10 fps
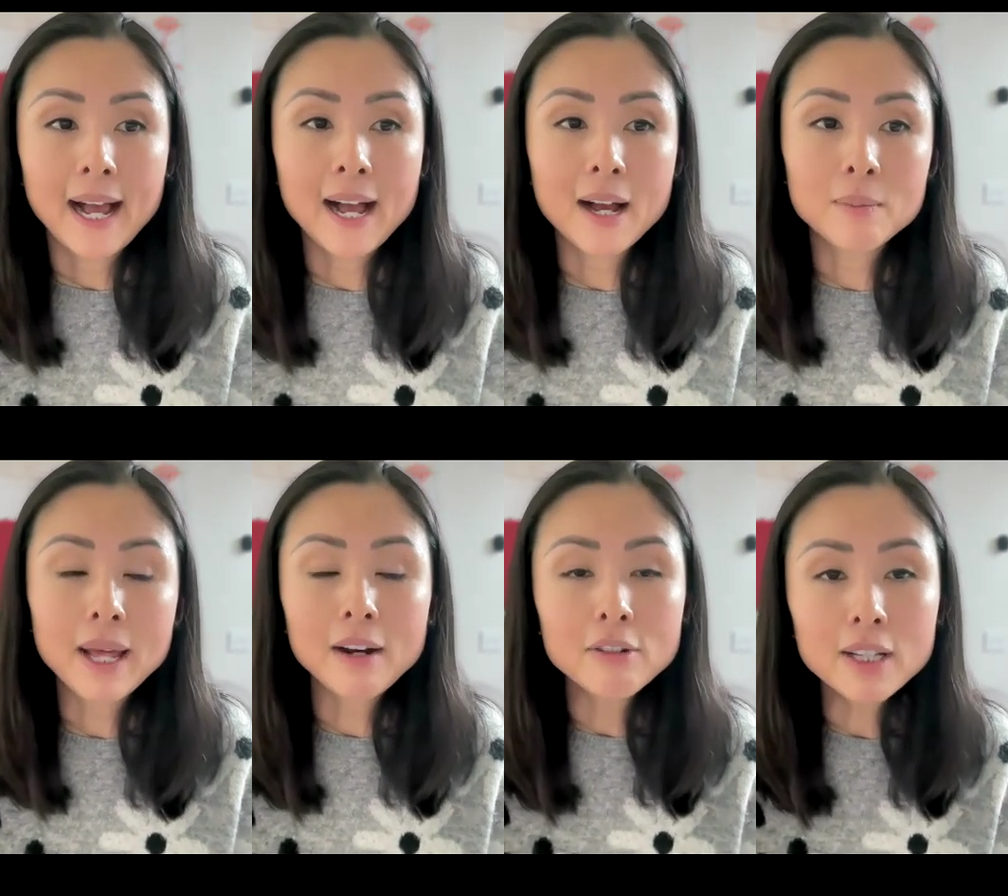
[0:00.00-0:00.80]

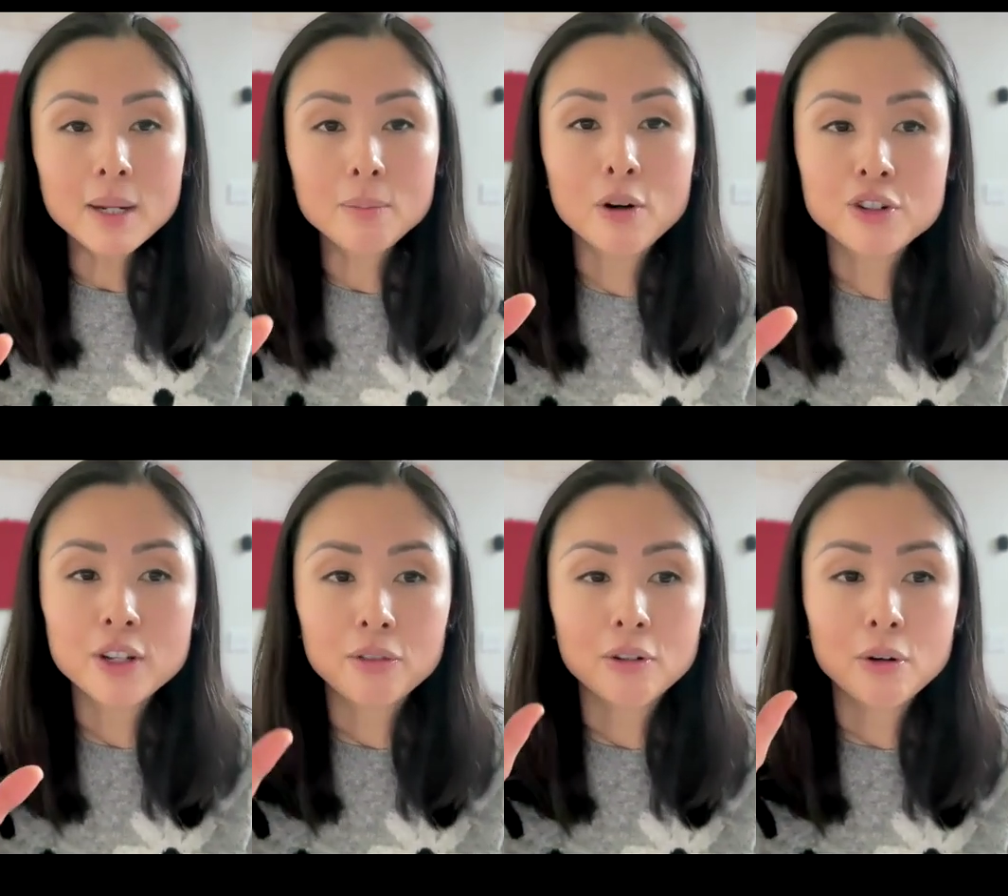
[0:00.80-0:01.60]
And I really approach
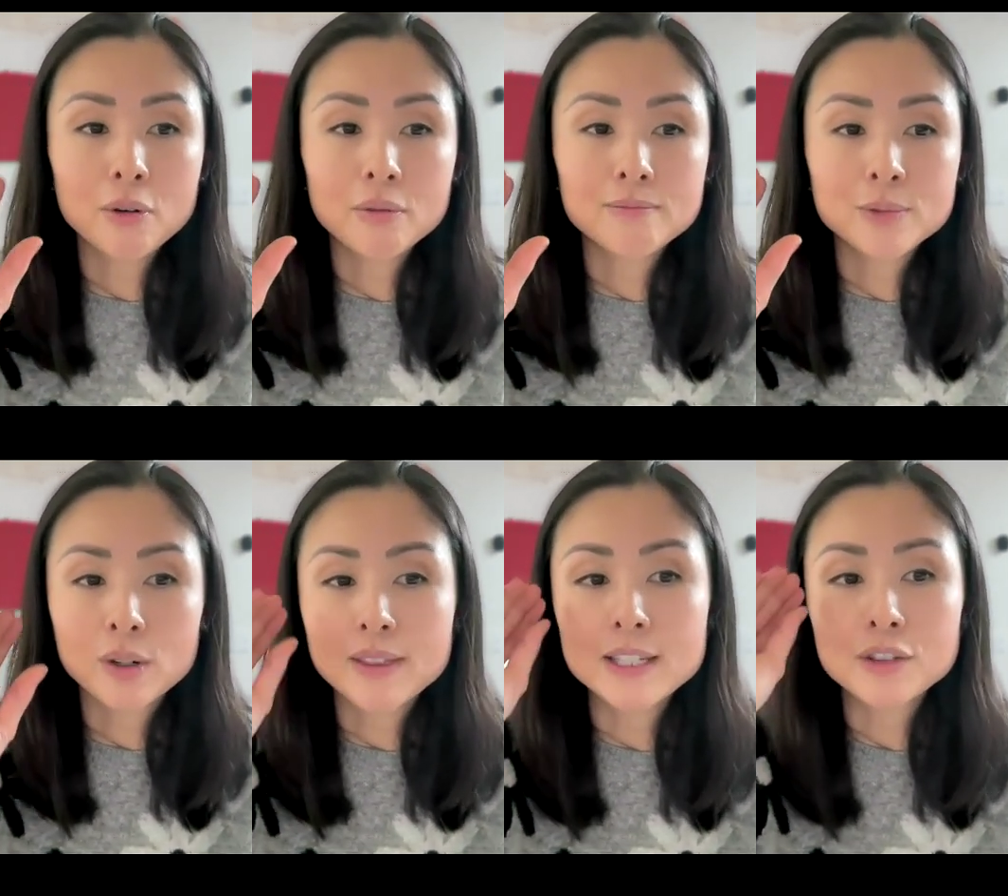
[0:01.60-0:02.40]
it through
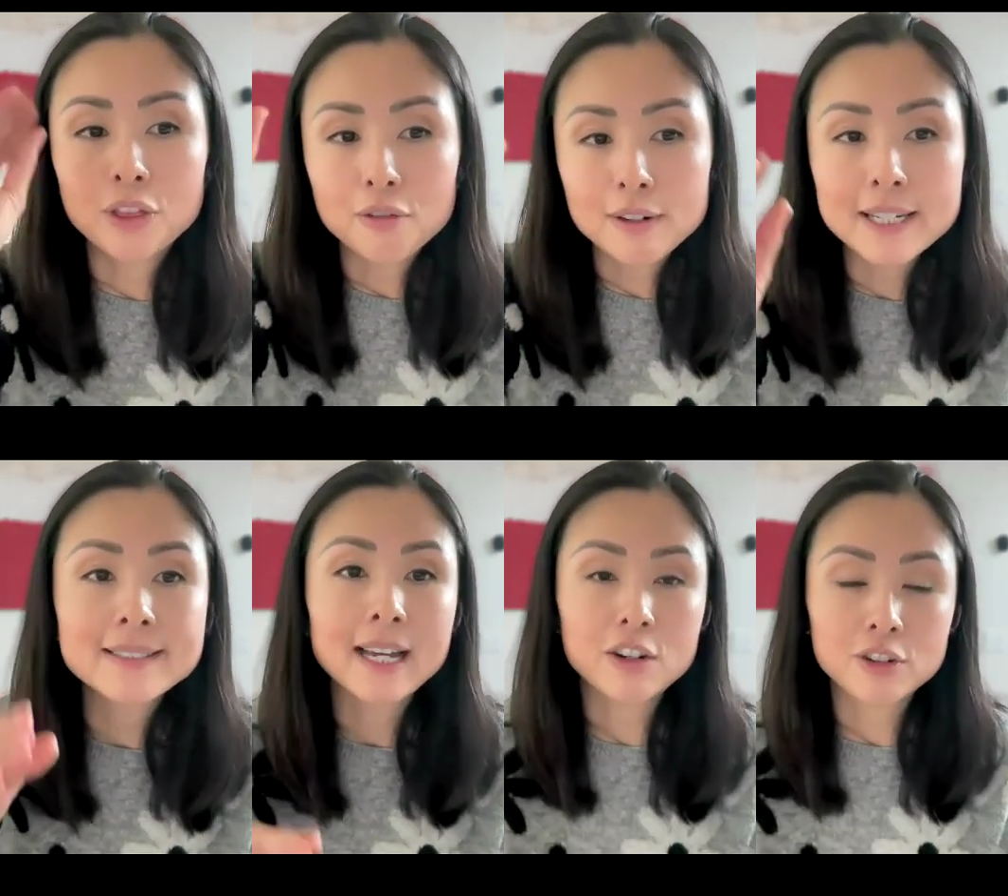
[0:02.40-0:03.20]
sort of these 3
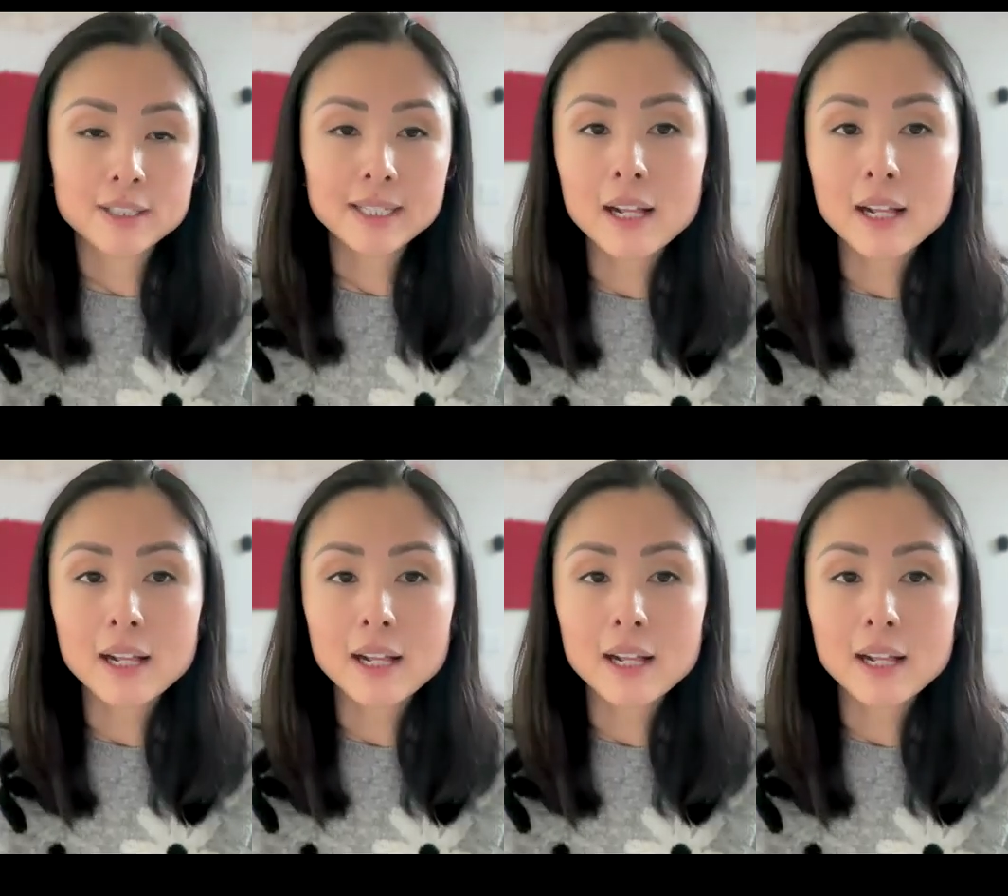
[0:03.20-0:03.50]
sections,